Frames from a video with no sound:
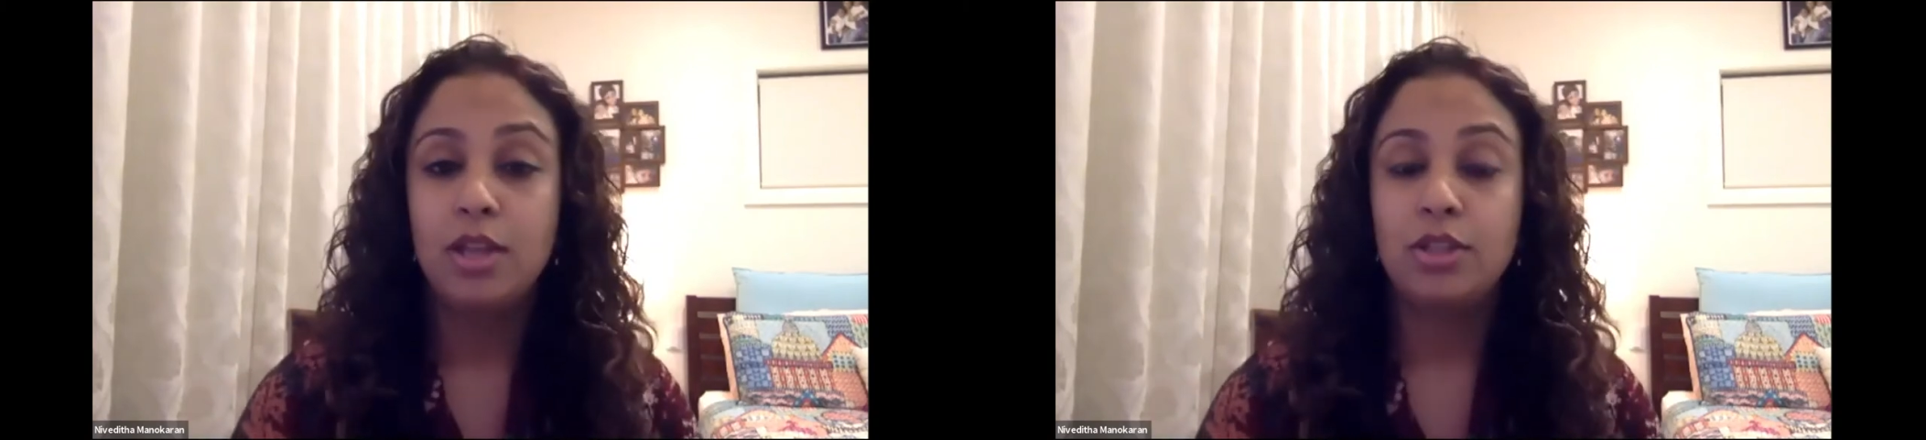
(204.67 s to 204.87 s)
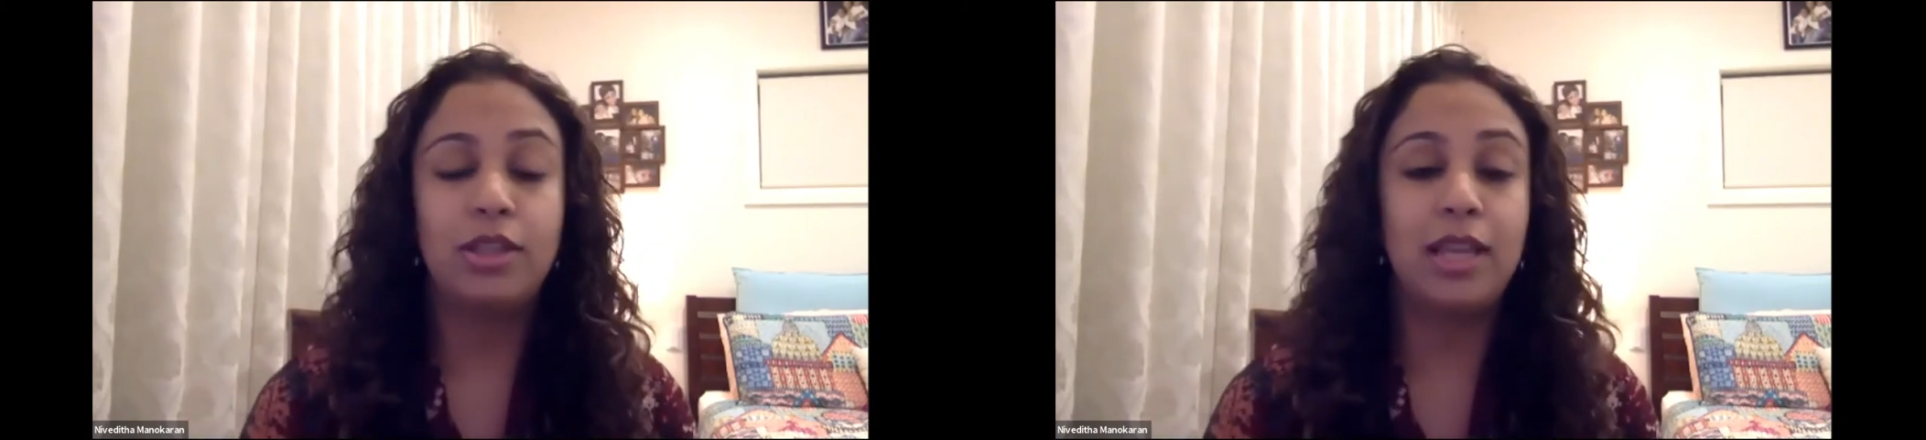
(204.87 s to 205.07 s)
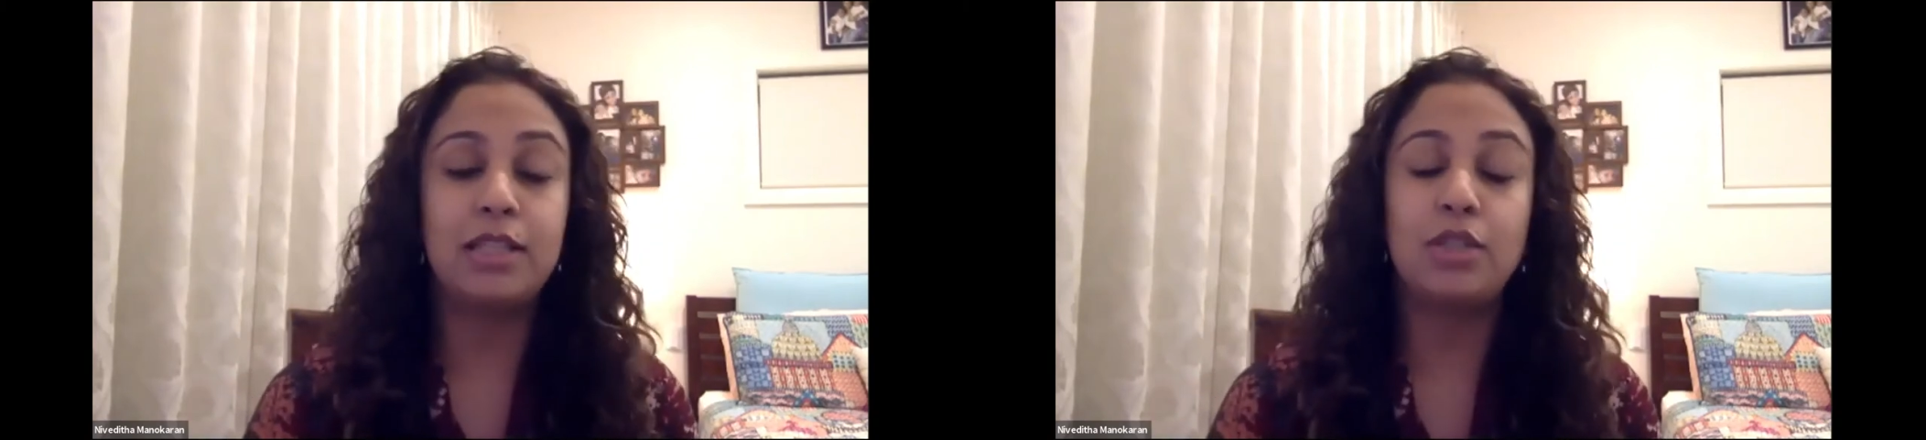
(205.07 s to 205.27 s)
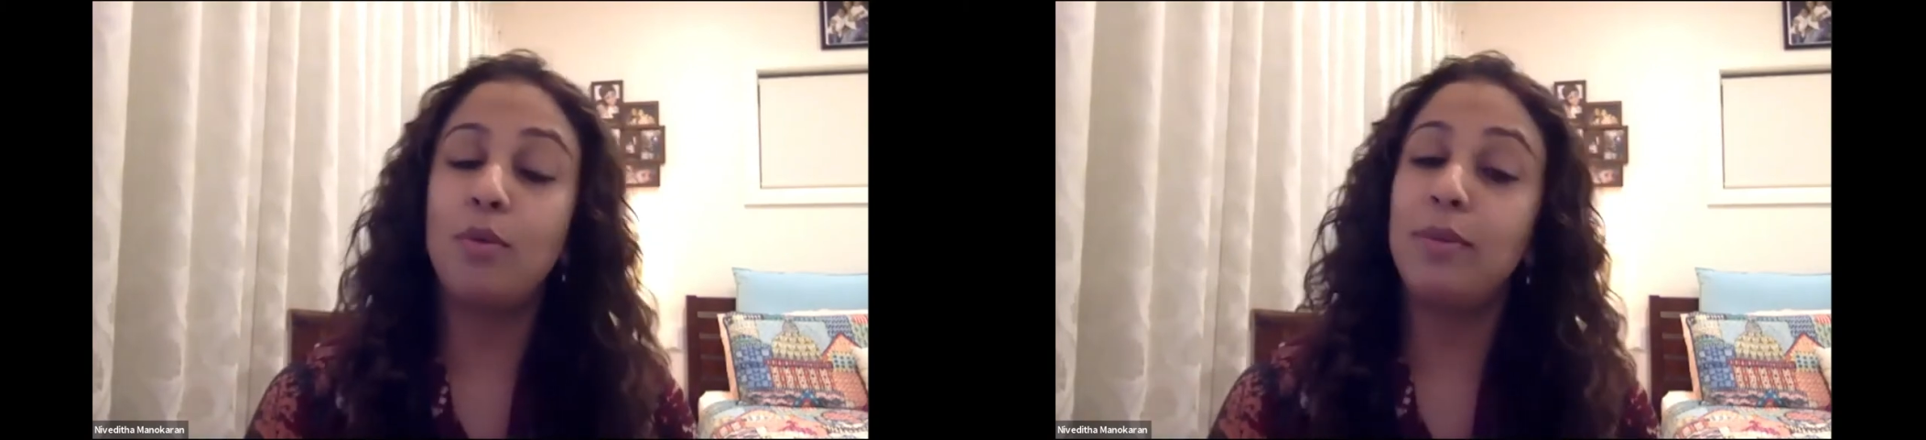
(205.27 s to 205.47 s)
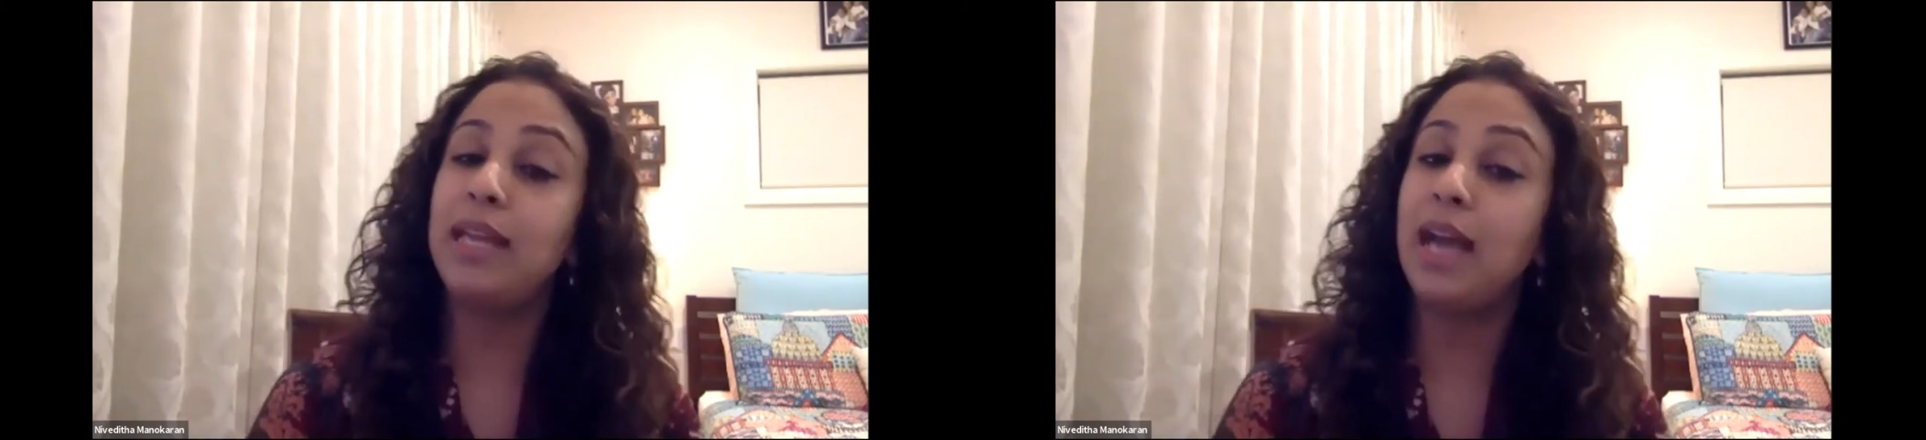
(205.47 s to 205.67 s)
So there's
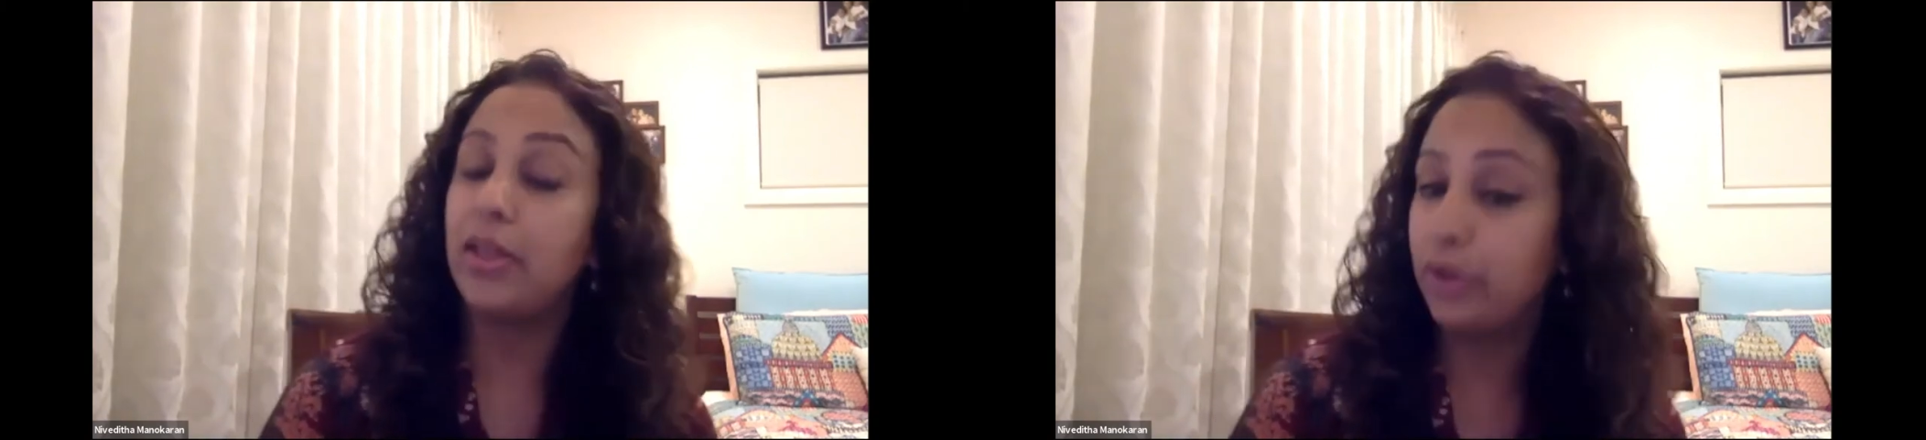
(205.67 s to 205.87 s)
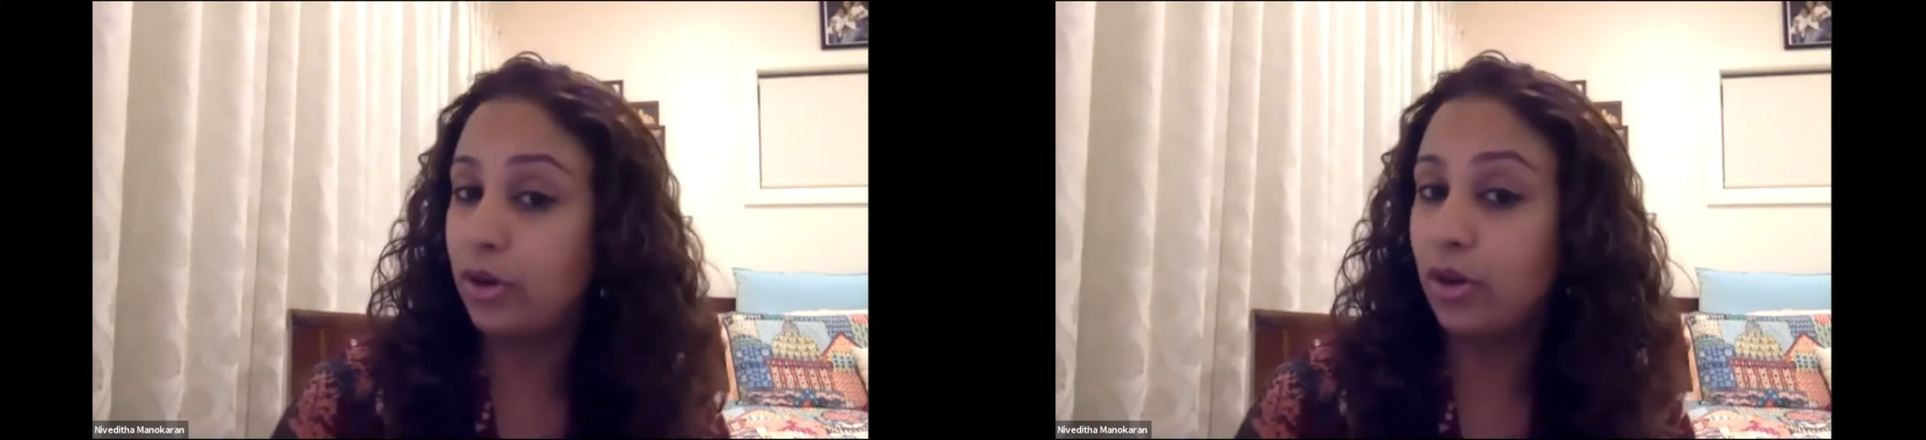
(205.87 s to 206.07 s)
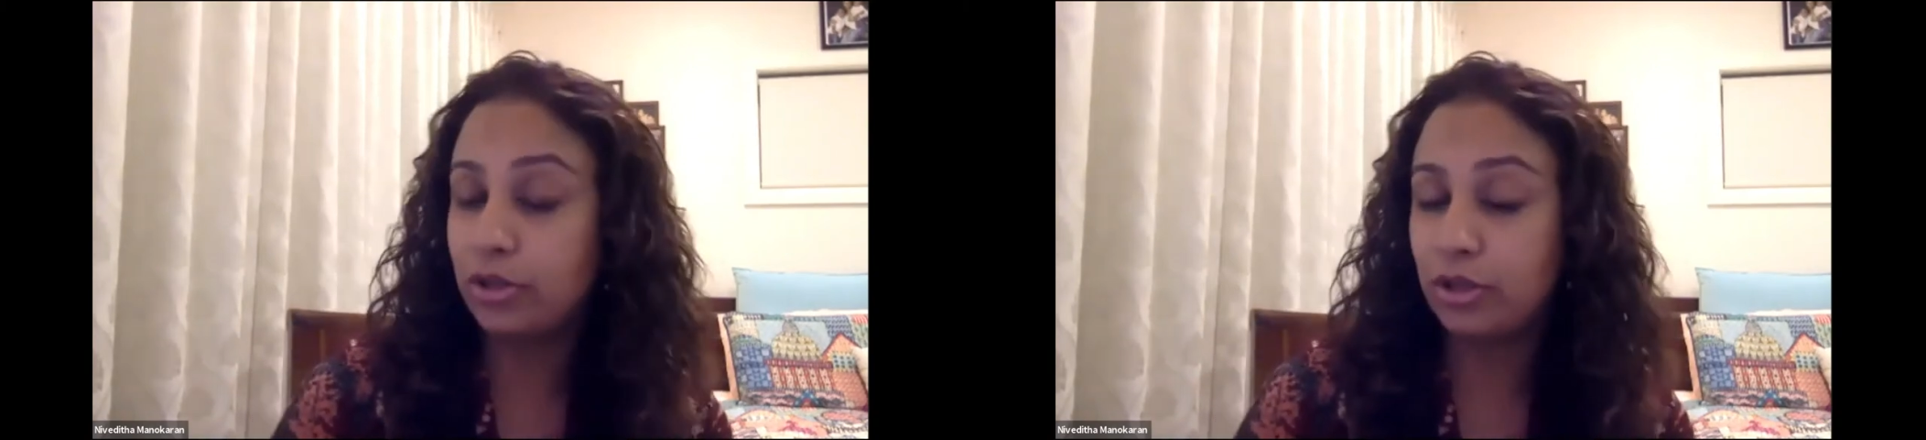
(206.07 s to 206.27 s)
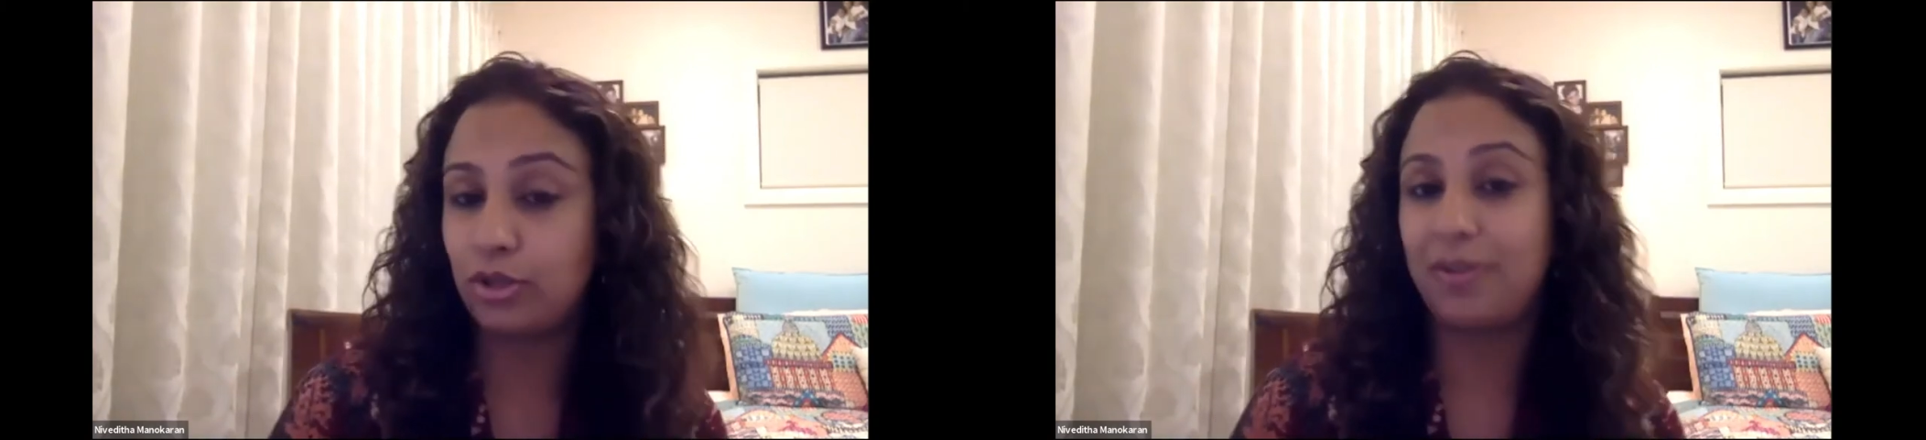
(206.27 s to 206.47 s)
so many other causes